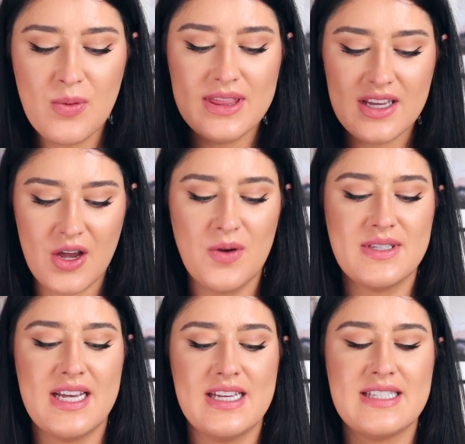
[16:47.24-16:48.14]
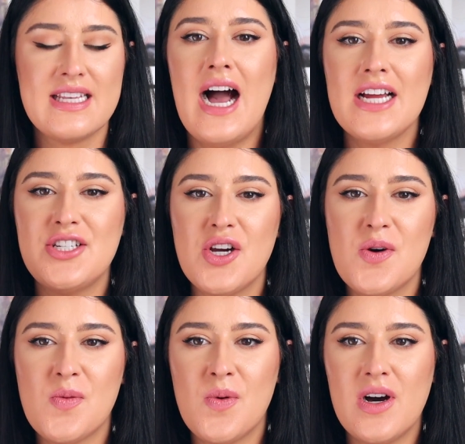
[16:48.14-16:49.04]
with the Kosas, I
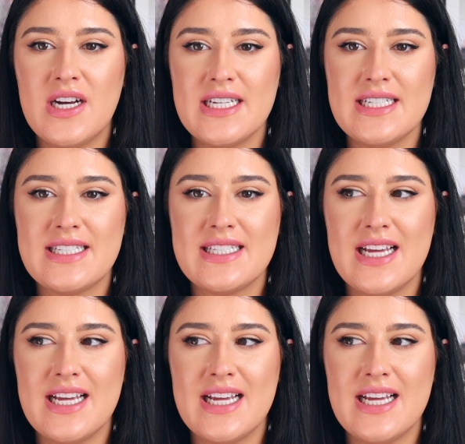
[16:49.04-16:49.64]
don't want